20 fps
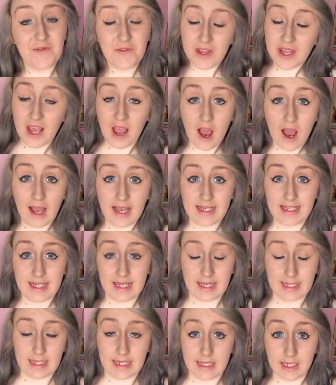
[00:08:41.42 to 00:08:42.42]
for the eyes,
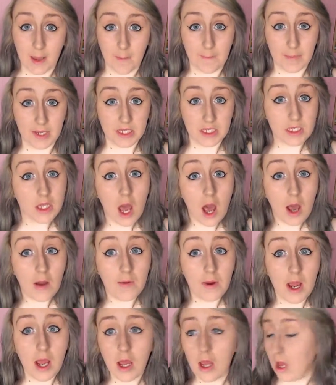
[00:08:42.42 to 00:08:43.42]
it is
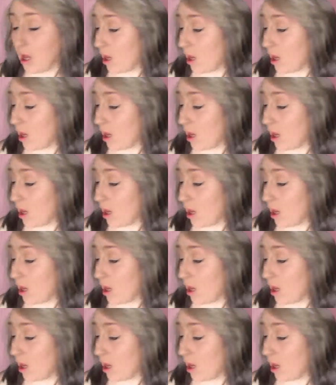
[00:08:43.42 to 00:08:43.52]
mascara.